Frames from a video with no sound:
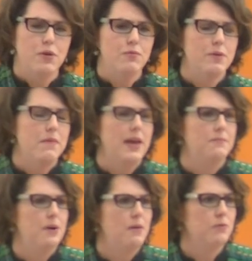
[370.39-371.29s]
when we
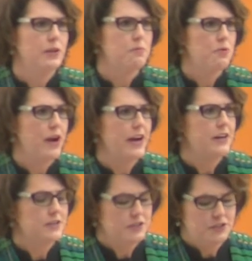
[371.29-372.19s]
make public
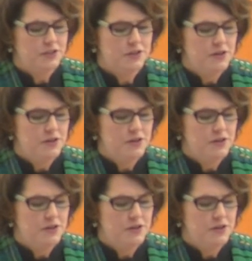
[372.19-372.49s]
prayers?